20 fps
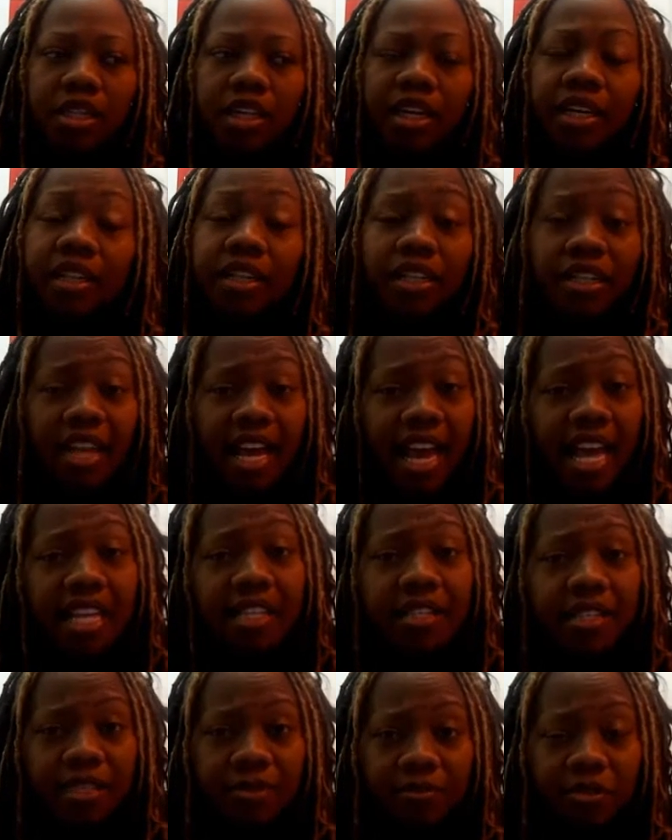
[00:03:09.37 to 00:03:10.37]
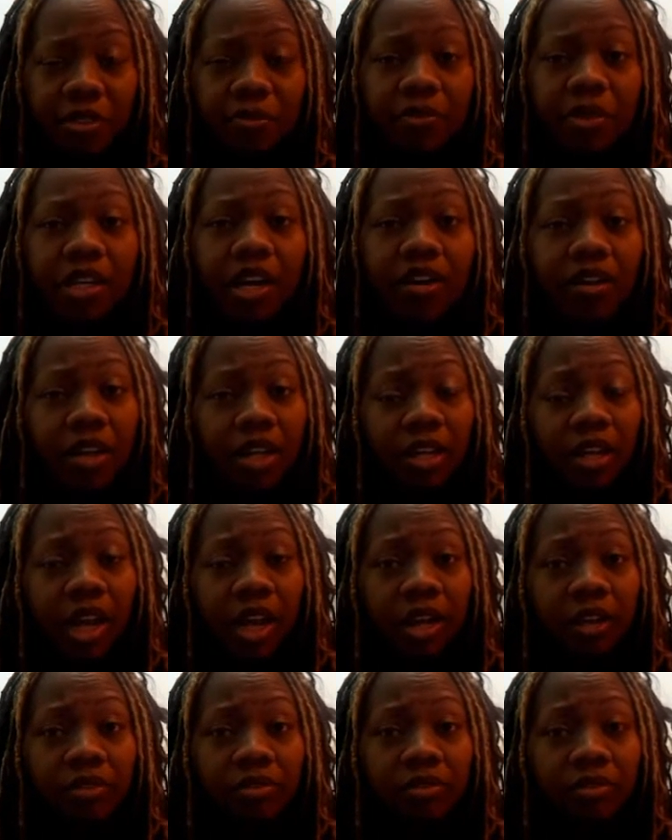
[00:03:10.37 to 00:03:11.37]
And the last symptom that
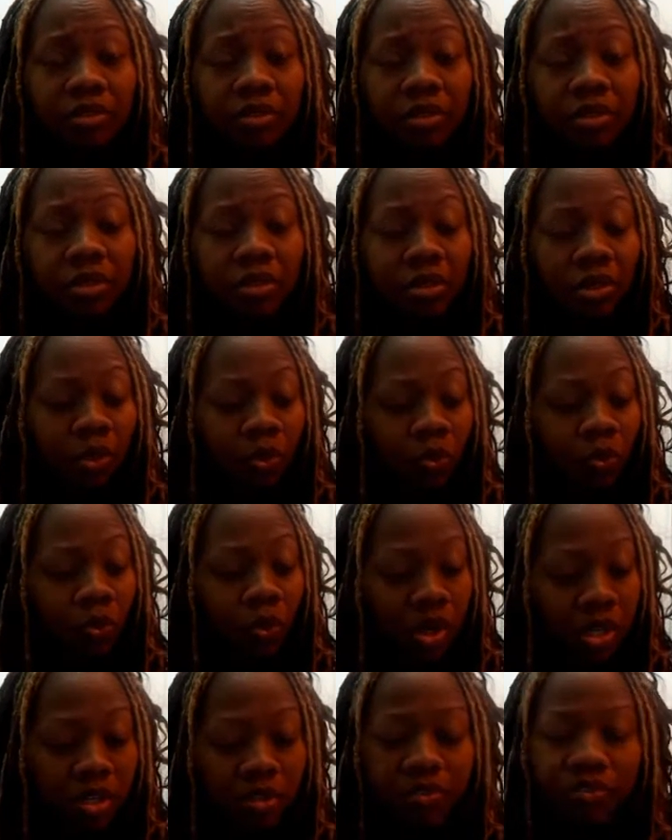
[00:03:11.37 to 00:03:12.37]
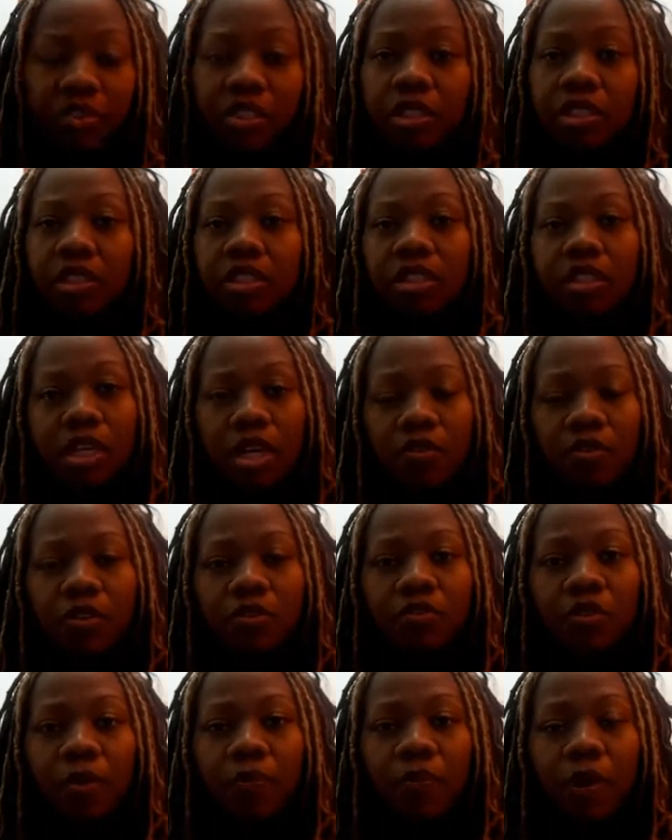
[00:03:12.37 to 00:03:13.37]
I so wonderfully
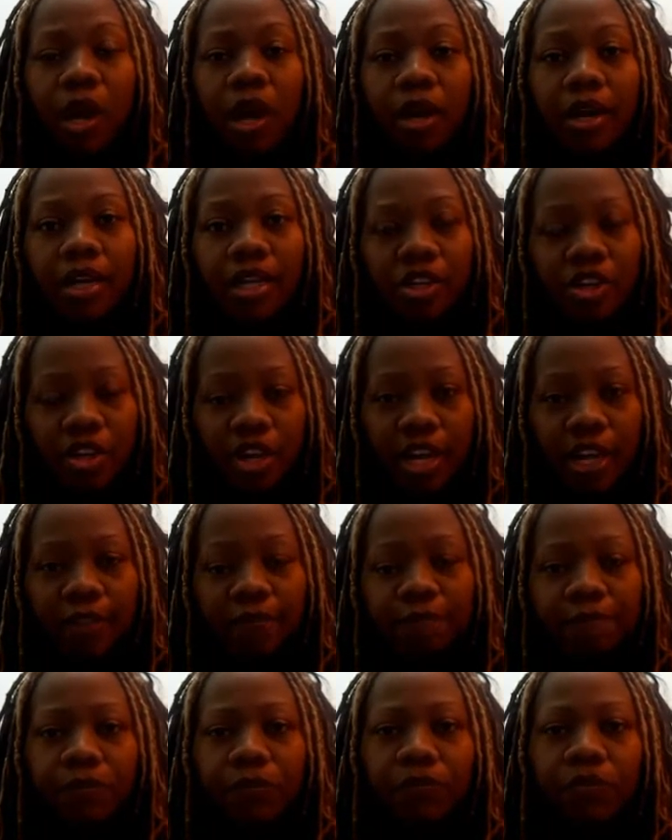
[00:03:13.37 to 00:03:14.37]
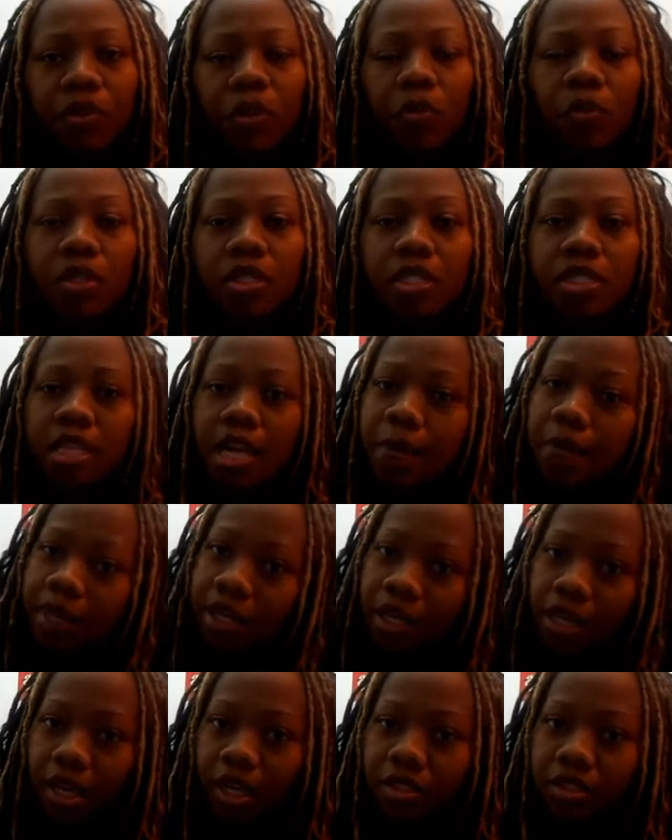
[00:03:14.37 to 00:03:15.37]
discovered from our internet was
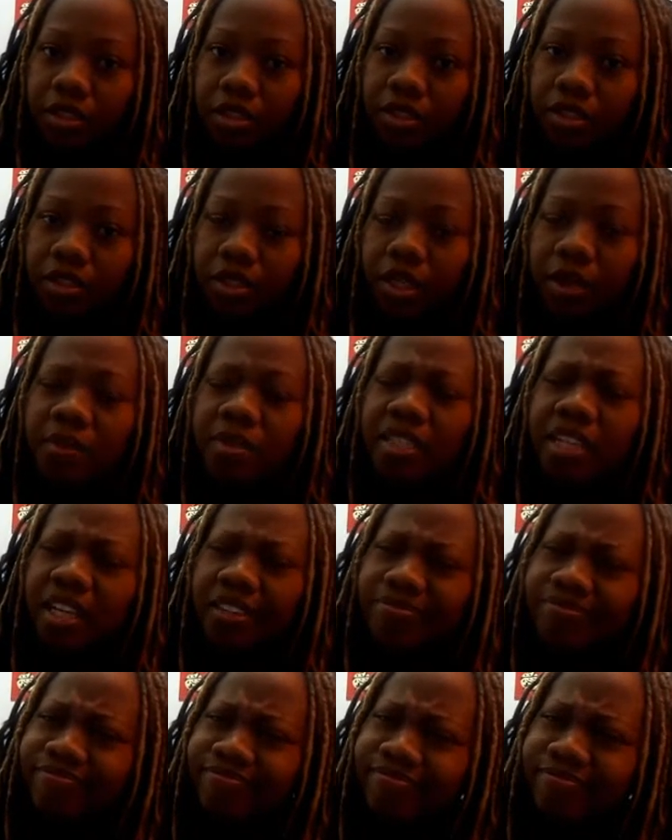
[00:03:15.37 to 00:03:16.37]
stomach cancer. I was like,